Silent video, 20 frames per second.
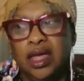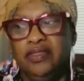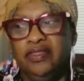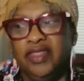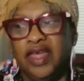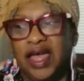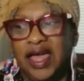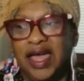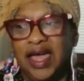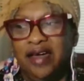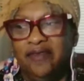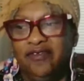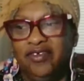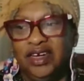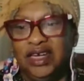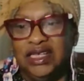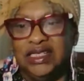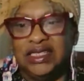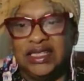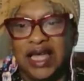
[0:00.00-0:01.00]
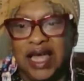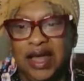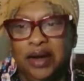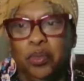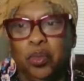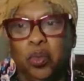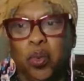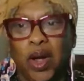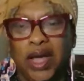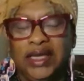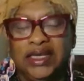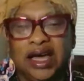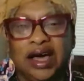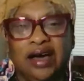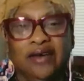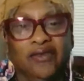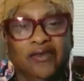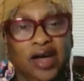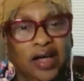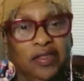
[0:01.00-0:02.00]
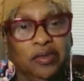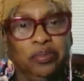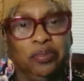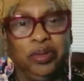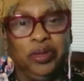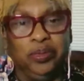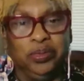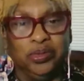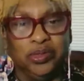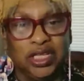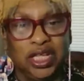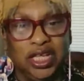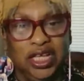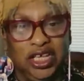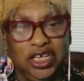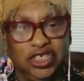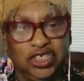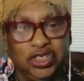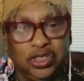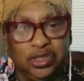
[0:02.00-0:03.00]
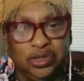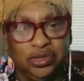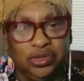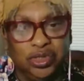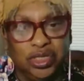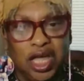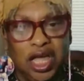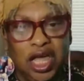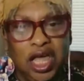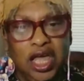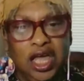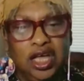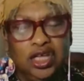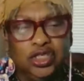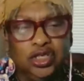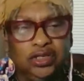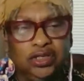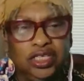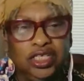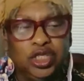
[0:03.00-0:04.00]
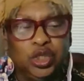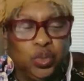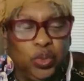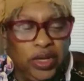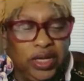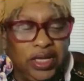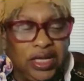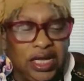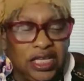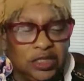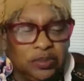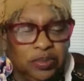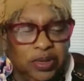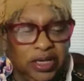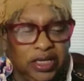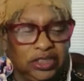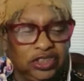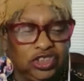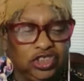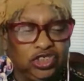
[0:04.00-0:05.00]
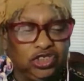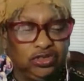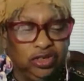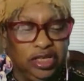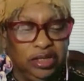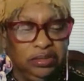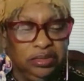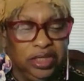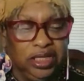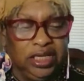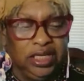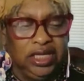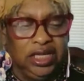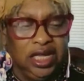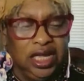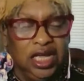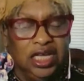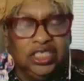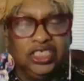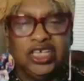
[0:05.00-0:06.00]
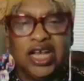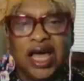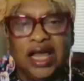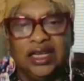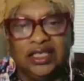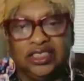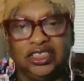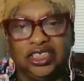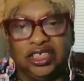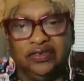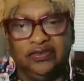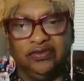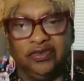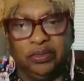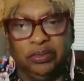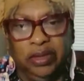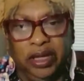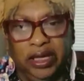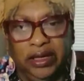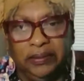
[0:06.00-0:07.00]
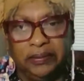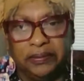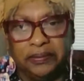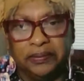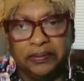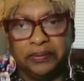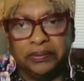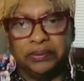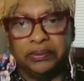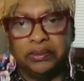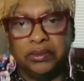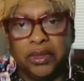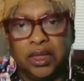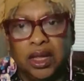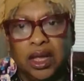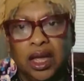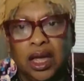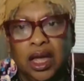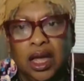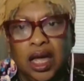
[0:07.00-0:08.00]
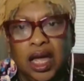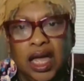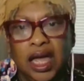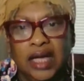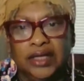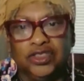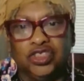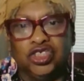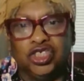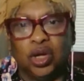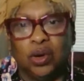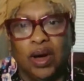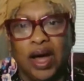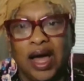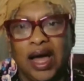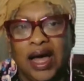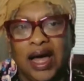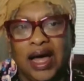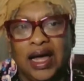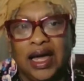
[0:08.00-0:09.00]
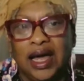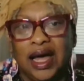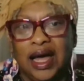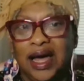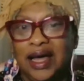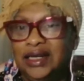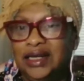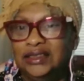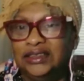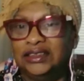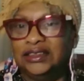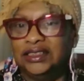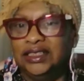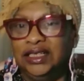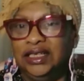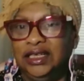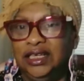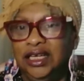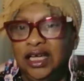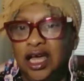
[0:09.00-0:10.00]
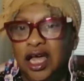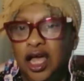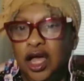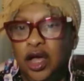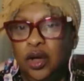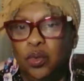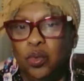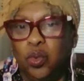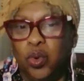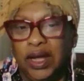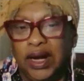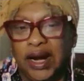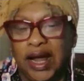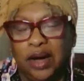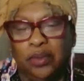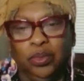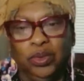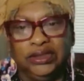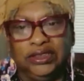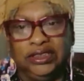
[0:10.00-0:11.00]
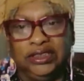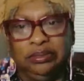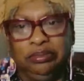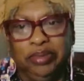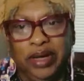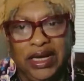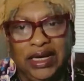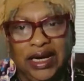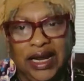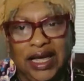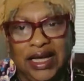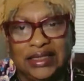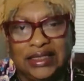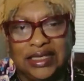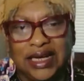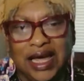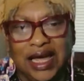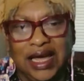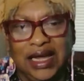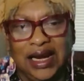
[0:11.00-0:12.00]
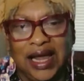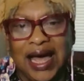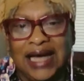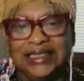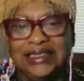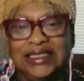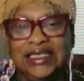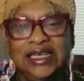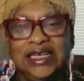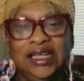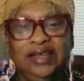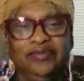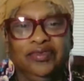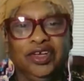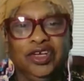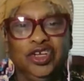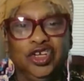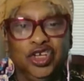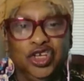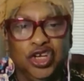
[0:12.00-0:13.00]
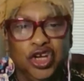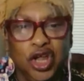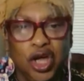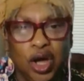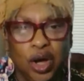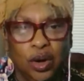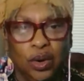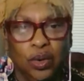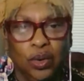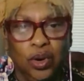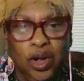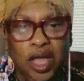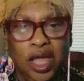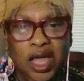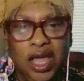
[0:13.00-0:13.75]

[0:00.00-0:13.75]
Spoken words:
the heaviness and weight of other people's issues. And so this week has been extremely challenging for me. And so I honestly, when I went to bed last night, I didn't even know